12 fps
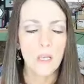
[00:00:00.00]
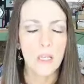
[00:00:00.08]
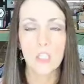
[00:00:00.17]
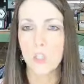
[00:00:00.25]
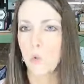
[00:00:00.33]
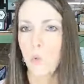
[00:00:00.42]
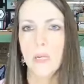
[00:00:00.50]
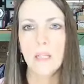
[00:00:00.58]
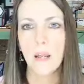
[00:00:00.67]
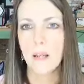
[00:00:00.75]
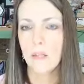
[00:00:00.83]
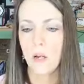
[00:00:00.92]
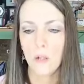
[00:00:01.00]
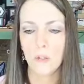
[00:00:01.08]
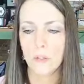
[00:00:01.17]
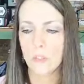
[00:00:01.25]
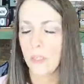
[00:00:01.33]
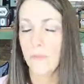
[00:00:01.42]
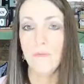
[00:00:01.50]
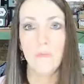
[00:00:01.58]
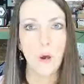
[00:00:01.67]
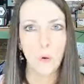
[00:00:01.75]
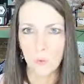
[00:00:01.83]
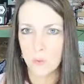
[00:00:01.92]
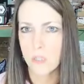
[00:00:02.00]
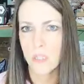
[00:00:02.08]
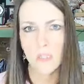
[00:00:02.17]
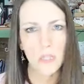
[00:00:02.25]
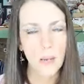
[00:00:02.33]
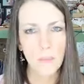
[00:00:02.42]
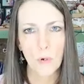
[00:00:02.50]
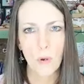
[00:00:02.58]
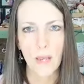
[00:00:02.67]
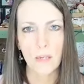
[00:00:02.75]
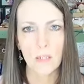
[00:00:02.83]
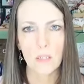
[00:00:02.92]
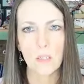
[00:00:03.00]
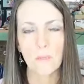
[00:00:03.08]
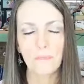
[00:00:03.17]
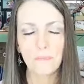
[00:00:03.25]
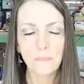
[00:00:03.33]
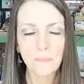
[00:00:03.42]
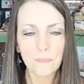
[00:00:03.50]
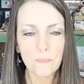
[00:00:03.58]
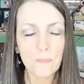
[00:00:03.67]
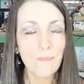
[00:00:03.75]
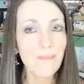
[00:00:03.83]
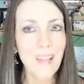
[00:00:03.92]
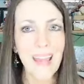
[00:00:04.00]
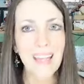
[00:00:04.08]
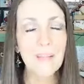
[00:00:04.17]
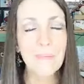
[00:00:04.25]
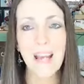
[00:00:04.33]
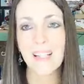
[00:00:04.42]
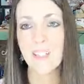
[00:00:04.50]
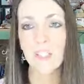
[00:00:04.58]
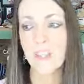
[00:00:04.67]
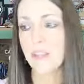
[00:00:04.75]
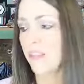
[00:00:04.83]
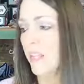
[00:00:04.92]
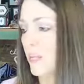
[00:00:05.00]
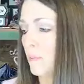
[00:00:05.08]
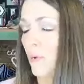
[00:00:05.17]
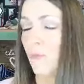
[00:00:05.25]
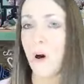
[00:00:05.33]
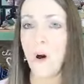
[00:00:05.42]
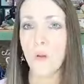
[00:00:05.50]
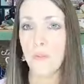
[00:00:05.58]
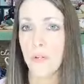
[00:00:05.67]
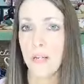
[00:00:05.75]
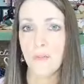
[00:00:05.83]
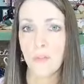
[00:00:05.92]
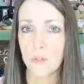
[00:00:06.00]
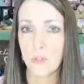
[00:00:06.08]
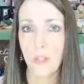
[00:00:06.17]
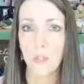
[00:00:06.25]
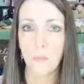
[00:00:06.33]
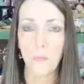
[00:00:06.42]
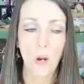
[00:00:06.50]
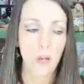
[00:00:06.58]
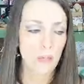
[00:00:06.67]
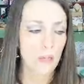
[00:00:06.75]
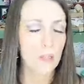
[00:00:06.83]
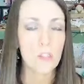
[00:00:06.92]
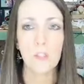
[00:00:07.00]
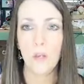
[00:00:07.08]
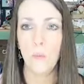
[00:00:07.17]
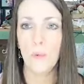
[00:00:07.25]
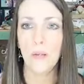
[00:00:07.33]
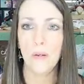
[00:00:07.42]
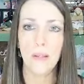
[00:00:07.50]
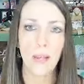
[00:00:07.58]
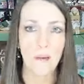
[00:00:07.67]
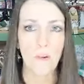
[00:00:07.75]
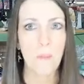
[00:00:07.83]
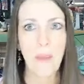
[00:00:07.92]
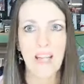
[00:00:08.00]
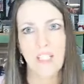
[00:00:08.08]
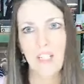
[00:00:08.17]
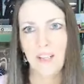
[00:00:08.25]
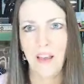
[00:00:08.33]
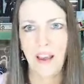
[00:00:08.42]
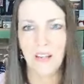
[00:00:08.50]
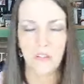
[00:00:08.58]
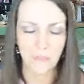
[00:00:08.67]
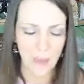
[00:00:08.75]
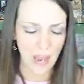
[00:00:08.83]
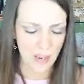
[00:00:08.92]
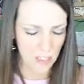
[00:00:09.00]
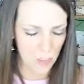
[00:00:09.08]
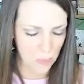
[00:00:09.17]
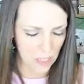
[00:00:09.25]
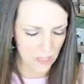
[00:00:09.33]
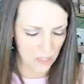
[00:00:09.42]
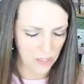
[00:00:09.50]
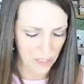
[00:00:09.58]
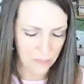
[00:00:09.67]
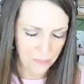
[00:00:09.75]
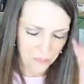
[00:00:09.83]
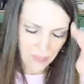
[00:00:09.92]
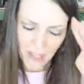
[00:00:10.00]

It's $29. It holds the Stamparatus, and it matches the theme of all three of those other products. So we can have a matching line of bags, basically.